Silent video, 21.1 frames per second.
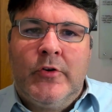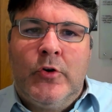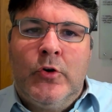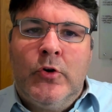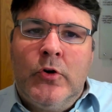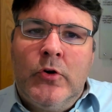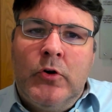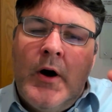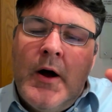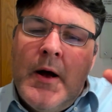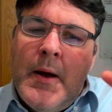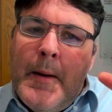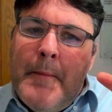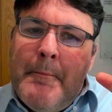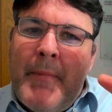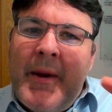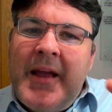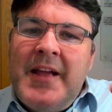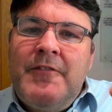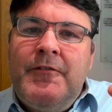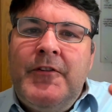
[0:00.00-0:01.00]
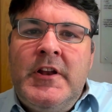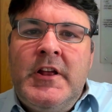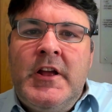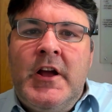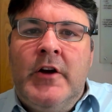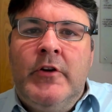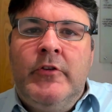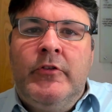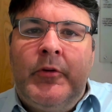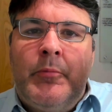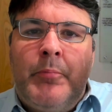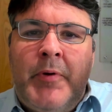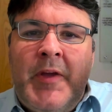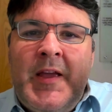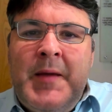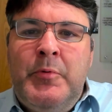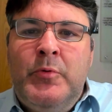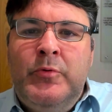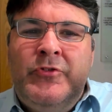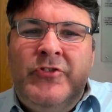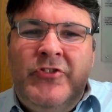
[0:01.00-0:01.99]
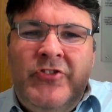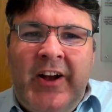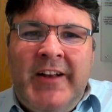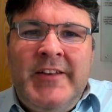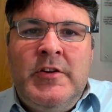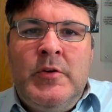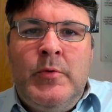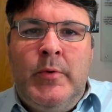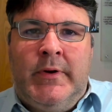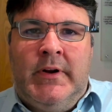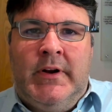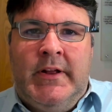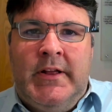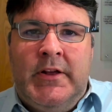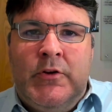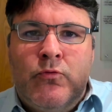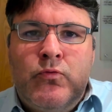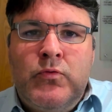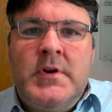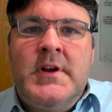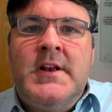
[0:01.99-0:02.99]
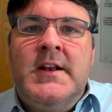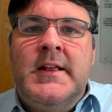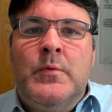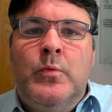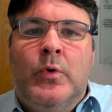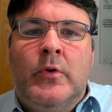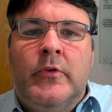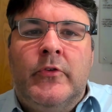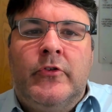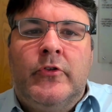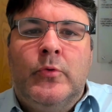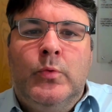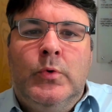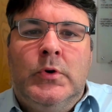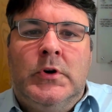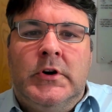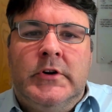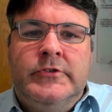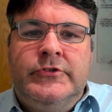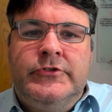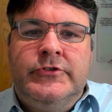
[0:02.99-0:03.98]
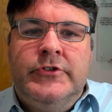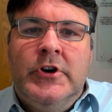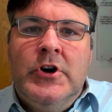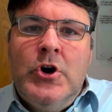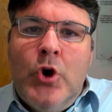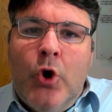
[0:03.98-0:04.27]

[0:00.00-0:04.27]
or make videos that people genuinely really want to watch,